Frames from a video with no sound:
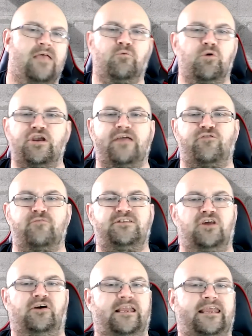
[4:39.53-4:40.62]
The wording from
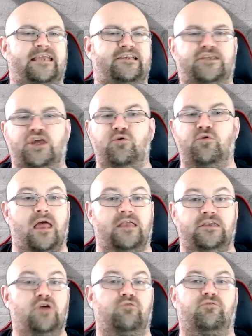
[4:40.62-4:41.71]
Dinenage to
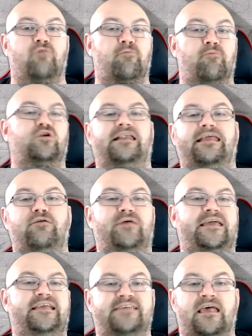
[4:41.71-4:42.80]
Newton reportedly
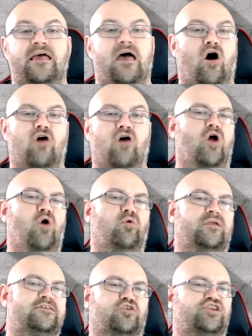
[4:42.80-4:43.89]
reads, Our role
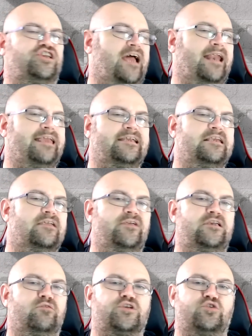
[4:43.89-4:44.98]
is not to challenge
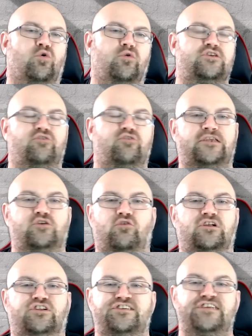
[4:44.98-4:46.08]
individual stories or
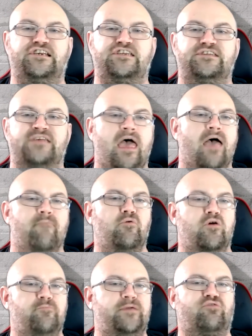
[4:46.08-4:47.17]
editorial decisions, but
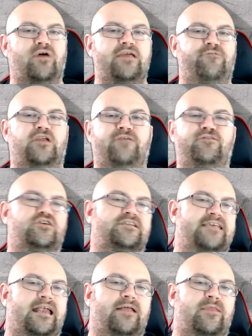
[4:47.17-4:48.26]
we would be grateful if you could
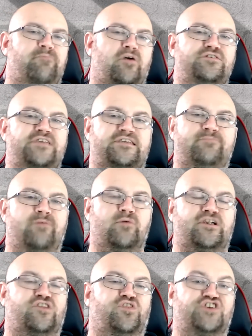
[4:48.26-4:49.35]
set up the processes by
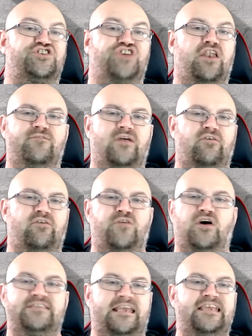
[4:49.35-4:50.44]
which The Sun
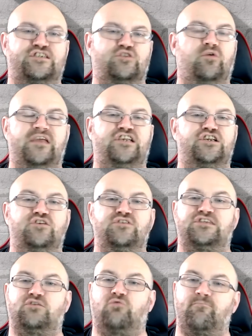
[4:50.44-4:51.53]
verifies any story it
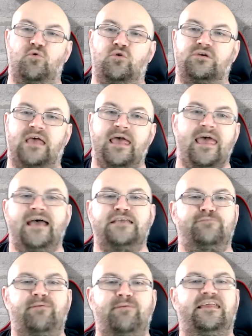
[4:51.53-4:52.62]
chooses to report,
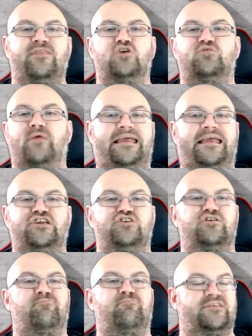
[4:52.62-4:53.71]
especially those where issues
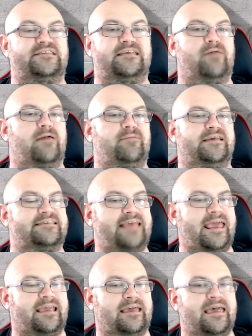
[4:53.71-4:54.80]
of privacy may be at
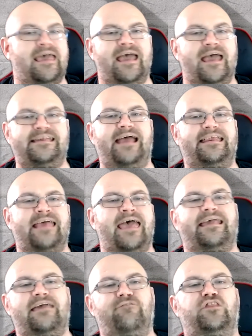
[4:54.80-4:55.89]
stake. And she added,
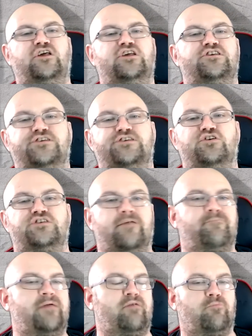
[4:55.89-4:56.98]
given the concerns that
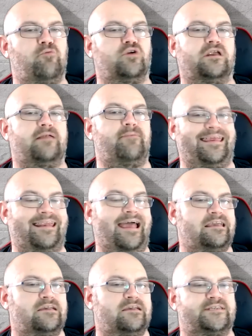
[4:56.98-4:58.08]
have been reported about
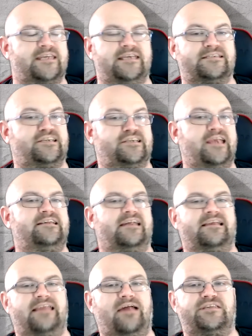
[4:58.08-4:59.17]
inaccuracies,
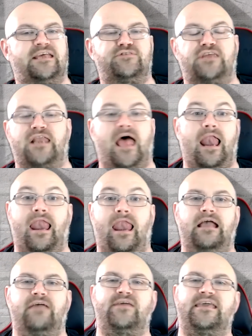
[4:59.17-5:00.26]
changing narratives, and
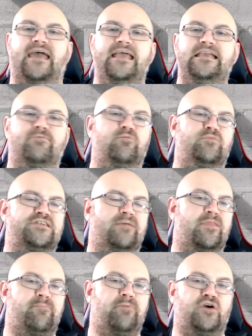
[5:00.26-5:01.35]
lack of engagement with
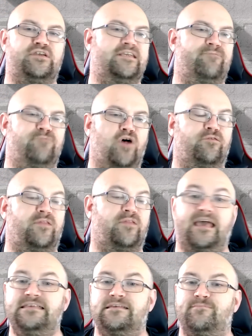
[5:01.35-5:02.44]
some of the parties involved in the
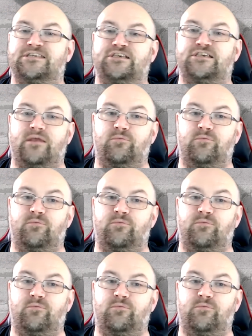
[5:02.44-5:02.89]
case of Mr.